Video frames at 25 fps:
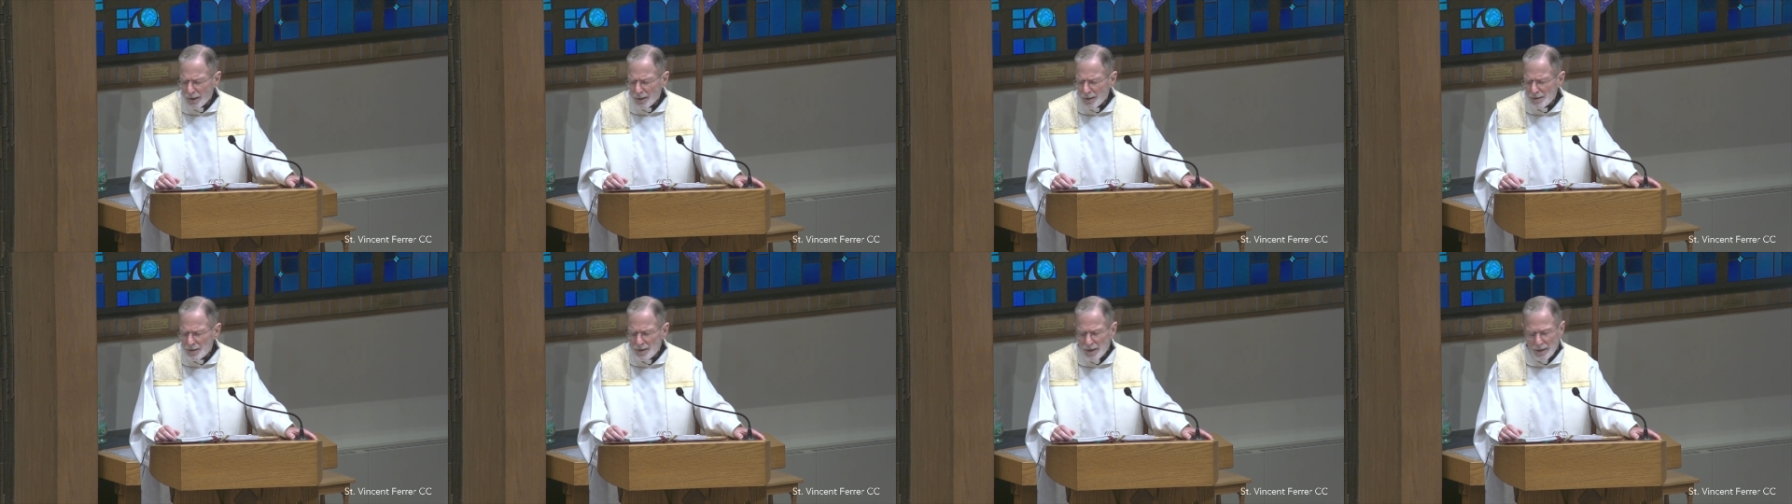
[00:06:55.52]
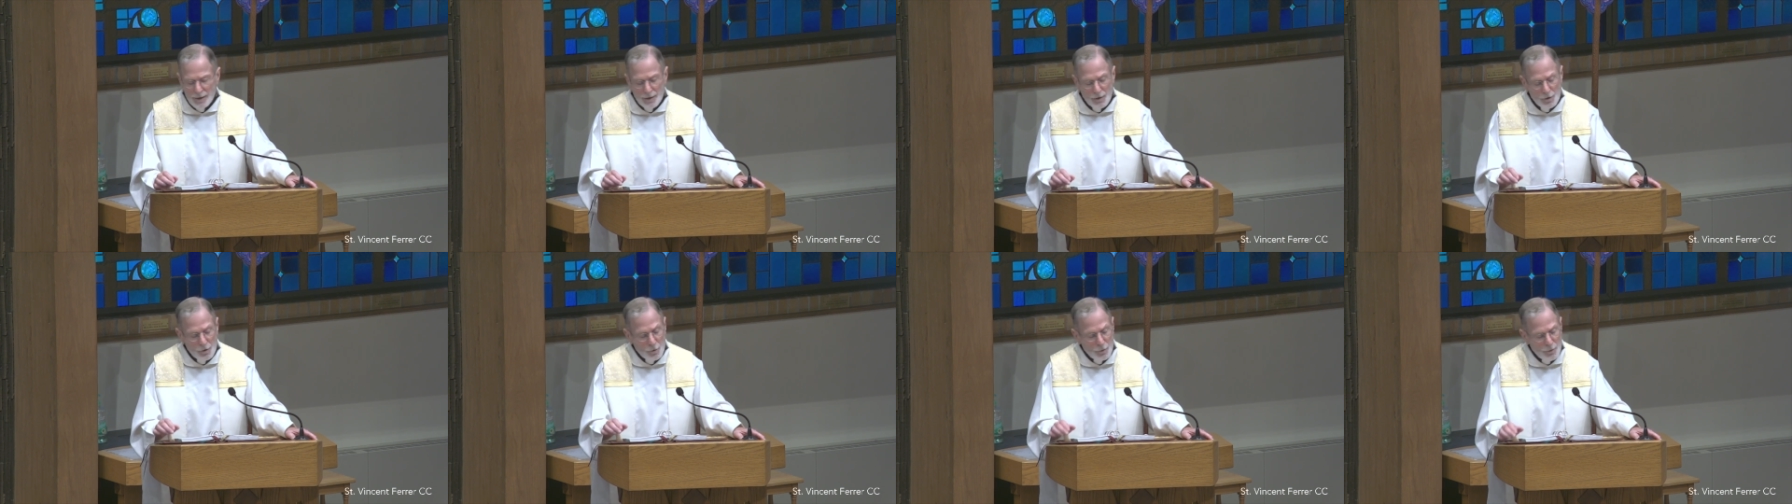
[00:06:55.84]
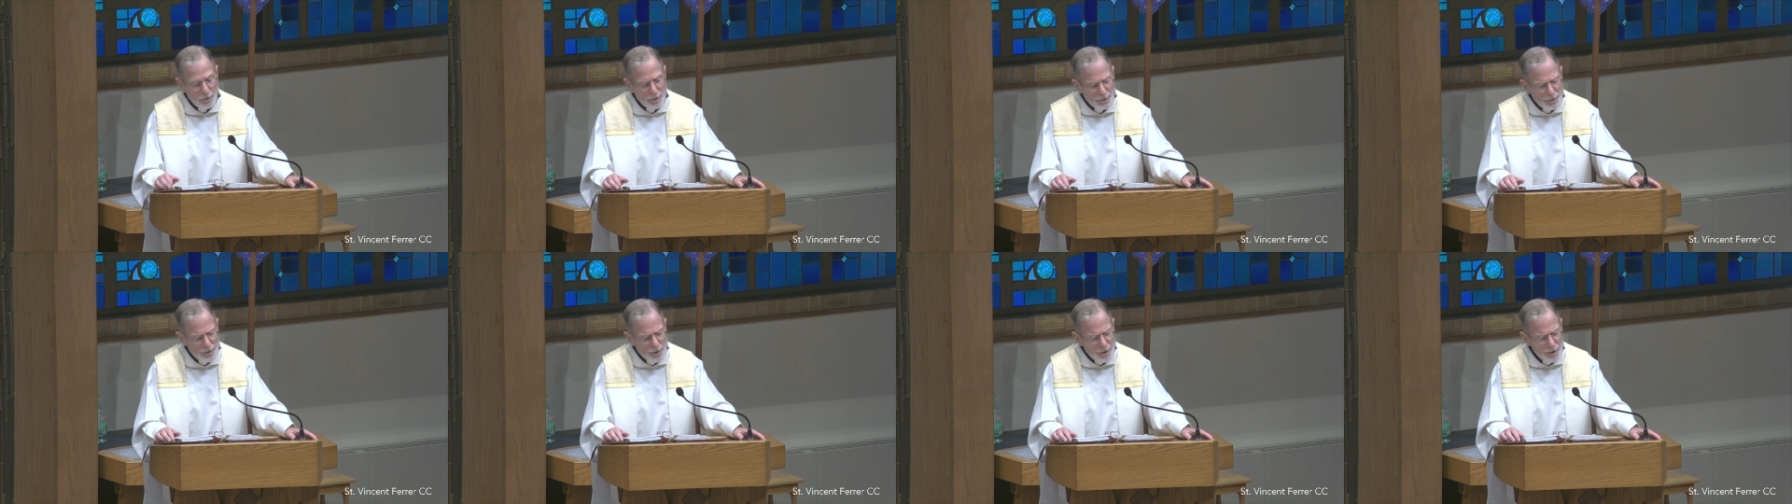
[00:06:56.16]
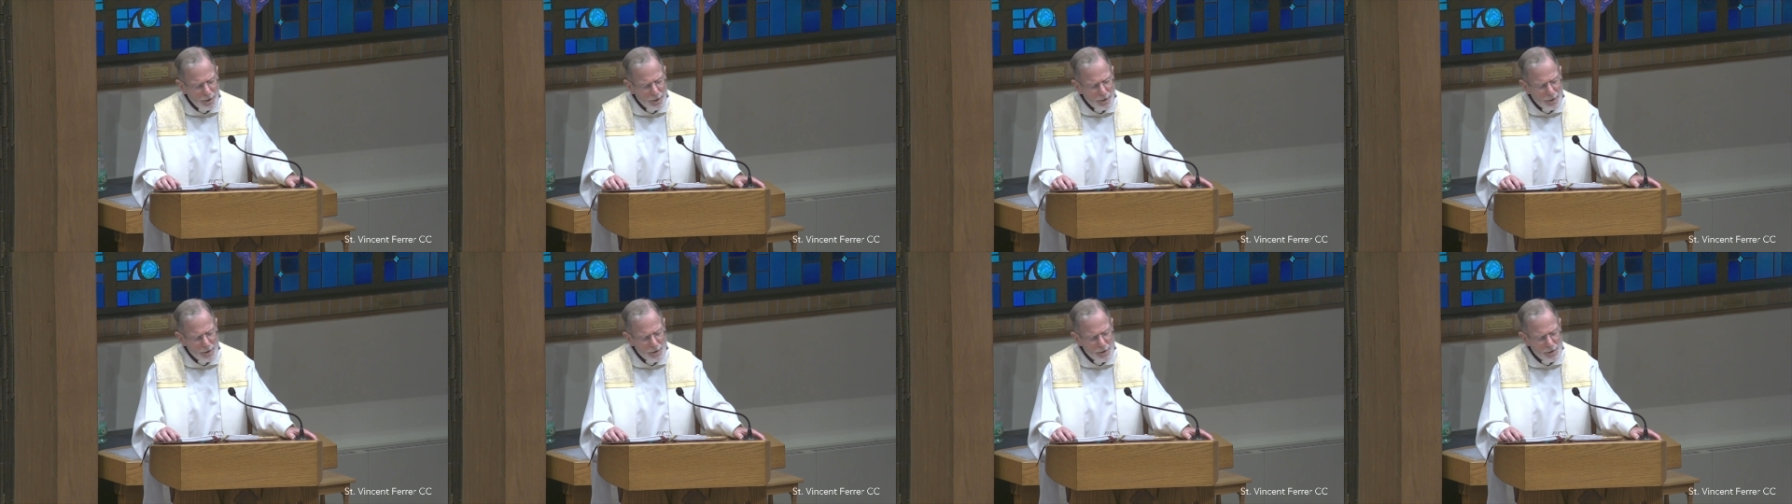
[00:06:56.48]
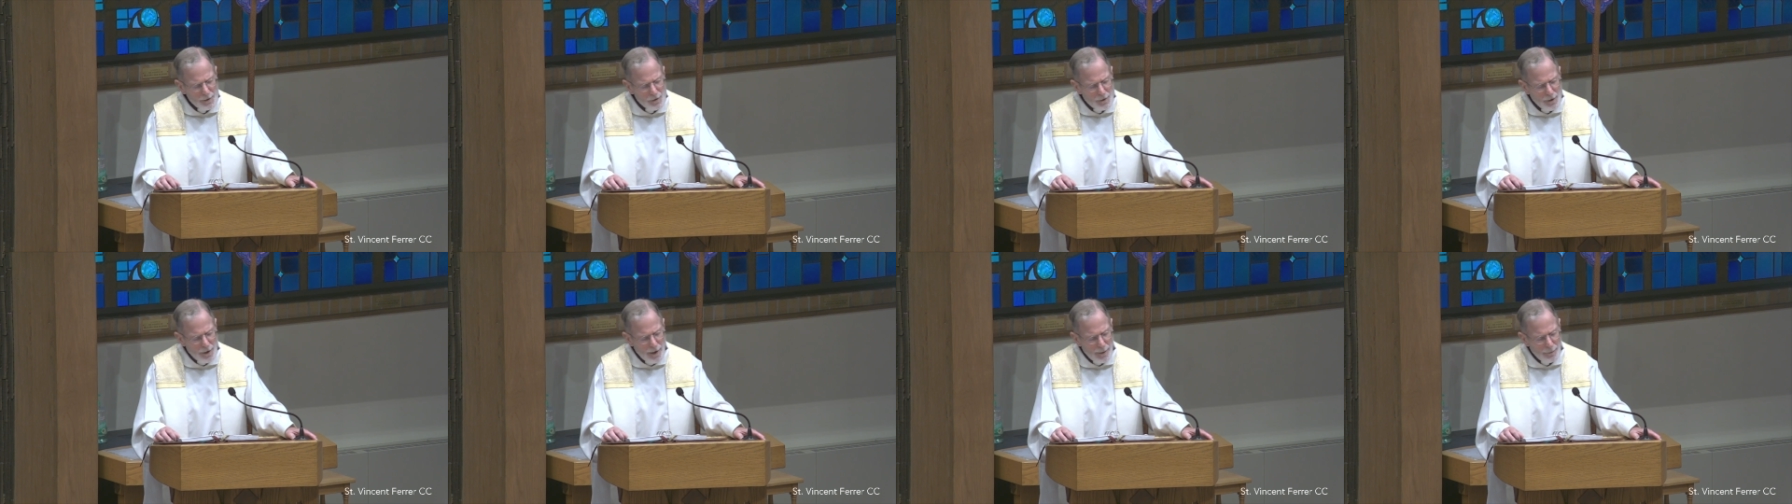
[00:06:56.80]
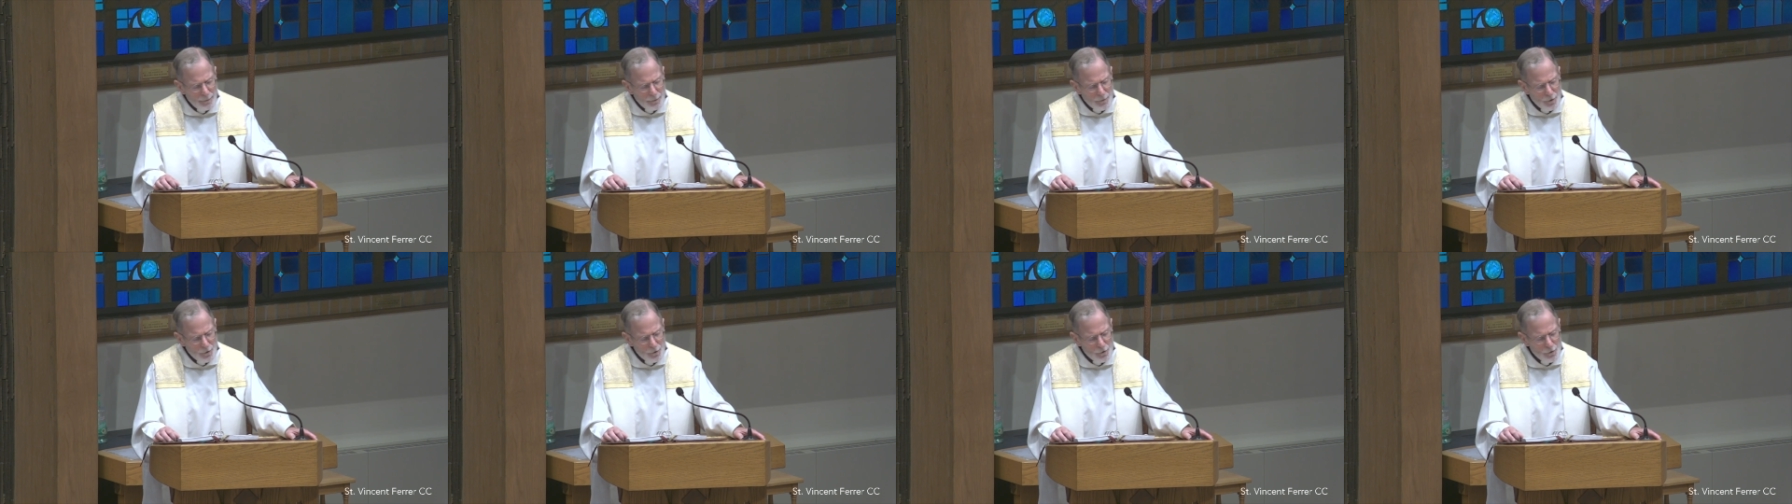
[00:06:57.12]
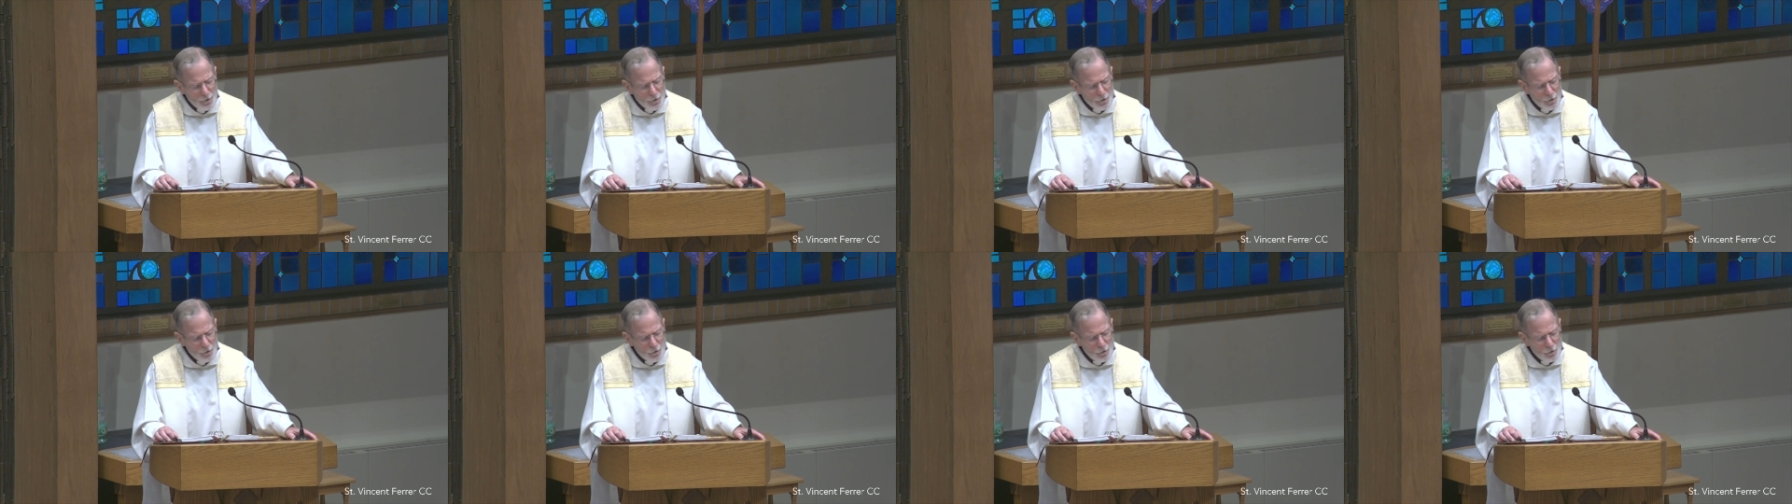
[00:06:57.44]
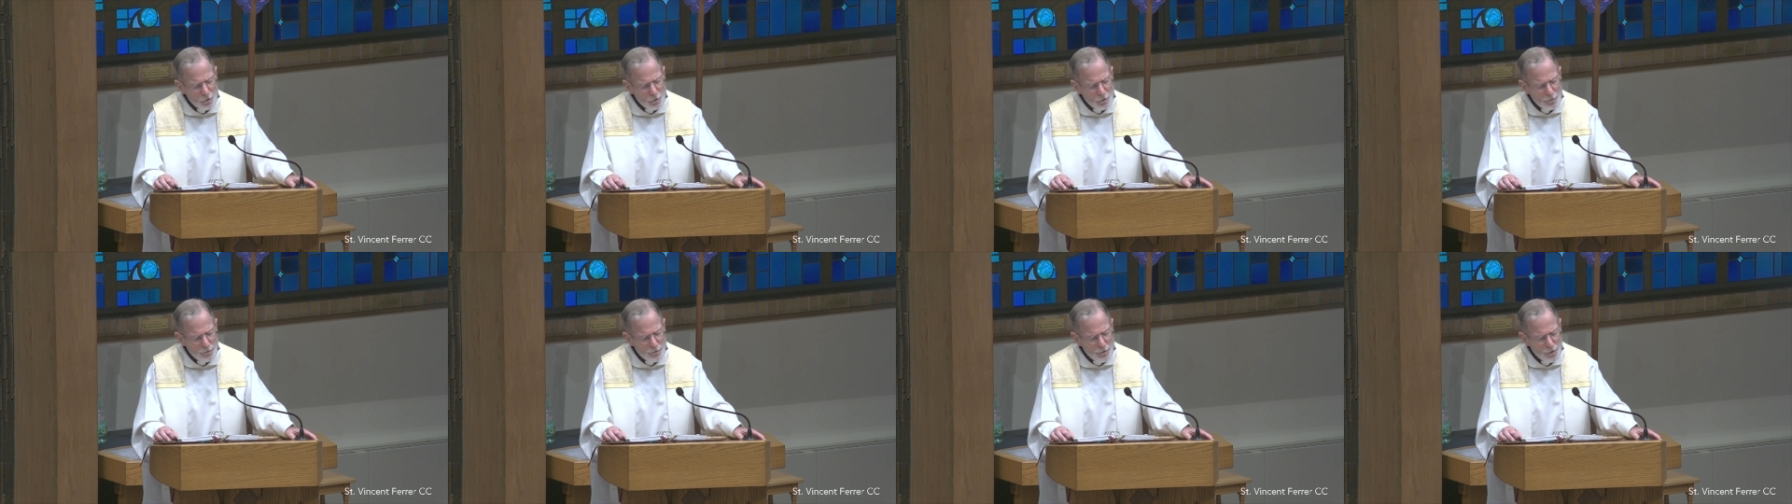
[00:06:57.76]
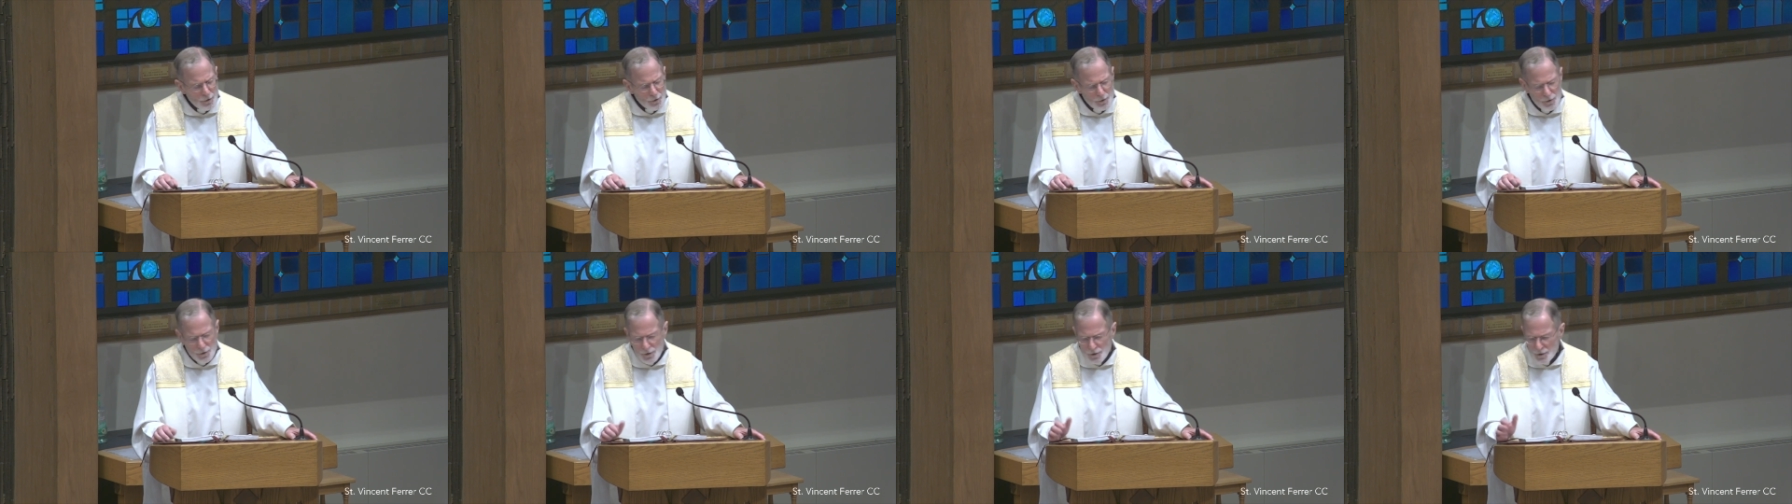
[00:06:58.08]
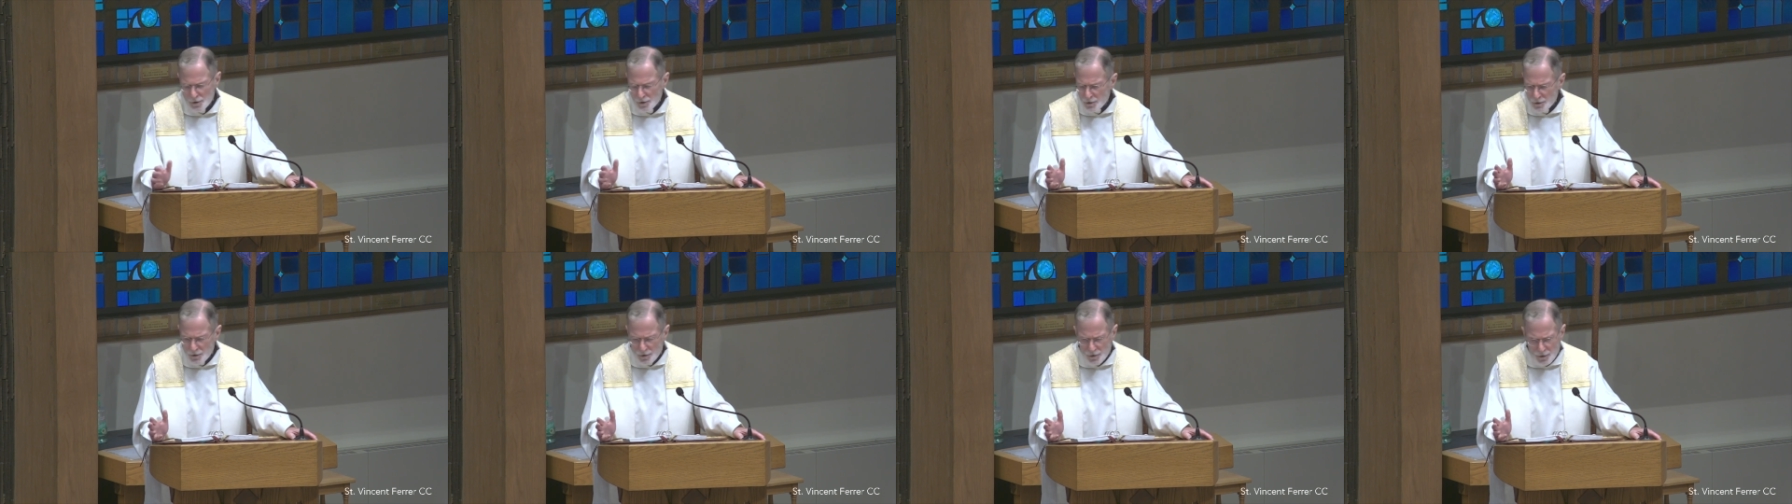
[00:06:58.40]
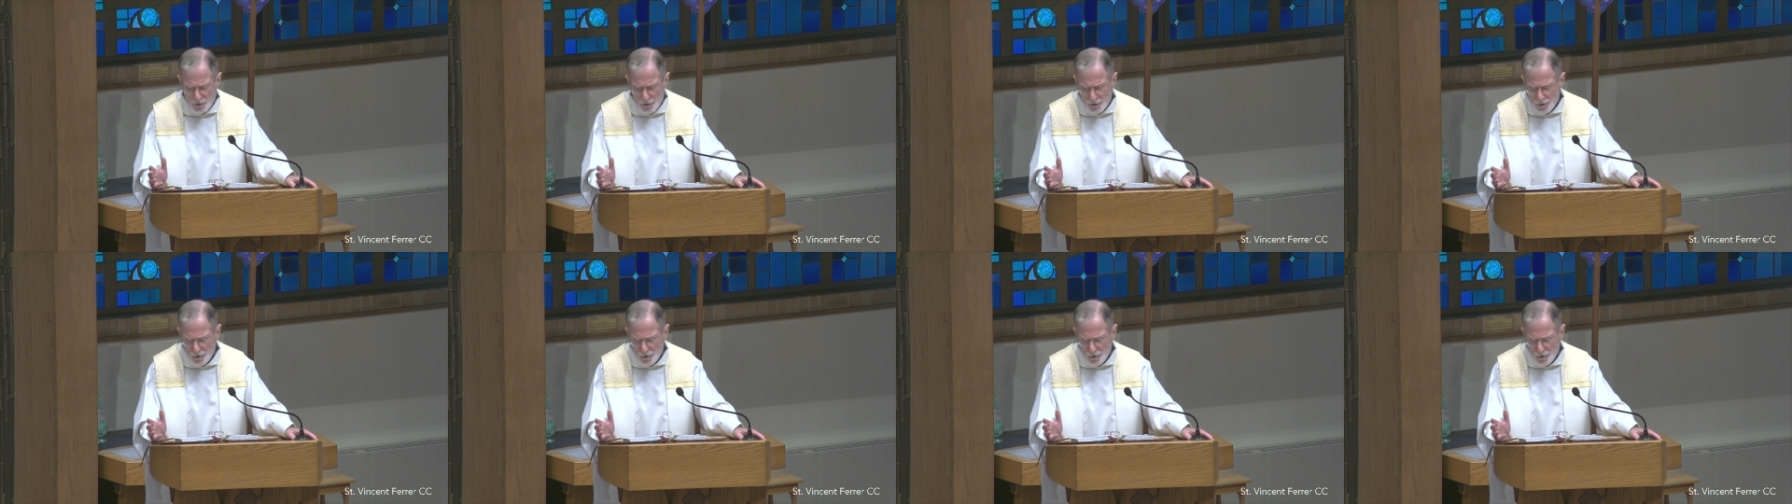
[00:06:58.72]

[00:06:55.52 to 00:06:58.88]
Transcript: Uh, Second 2 Corinthians chapter 2, verse